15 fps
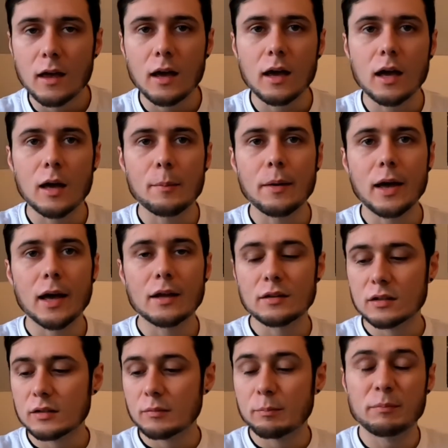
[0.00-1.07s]

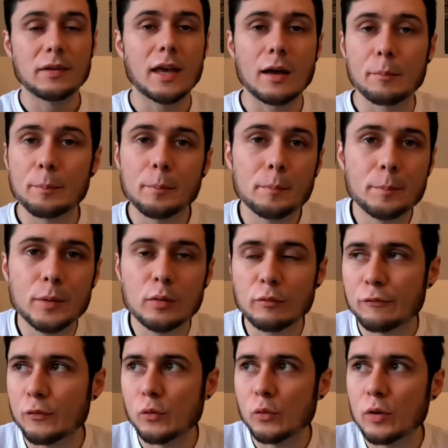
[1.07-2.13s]
And yeah,
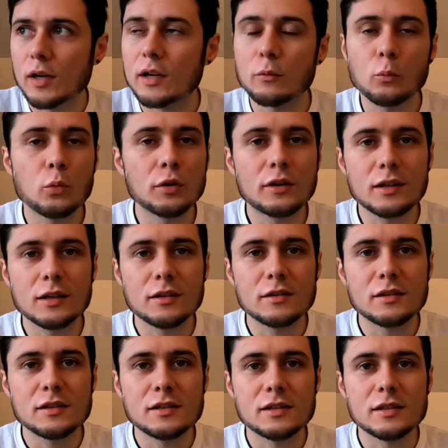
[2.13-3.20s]
beautiful kind of
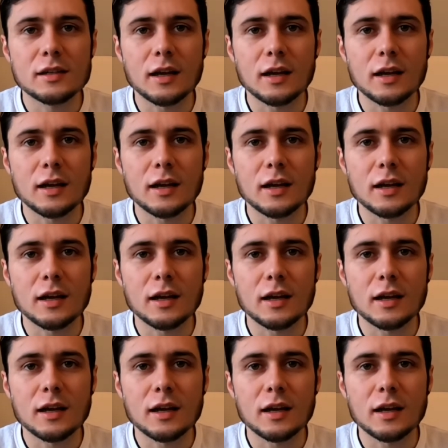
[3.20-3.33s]
woodland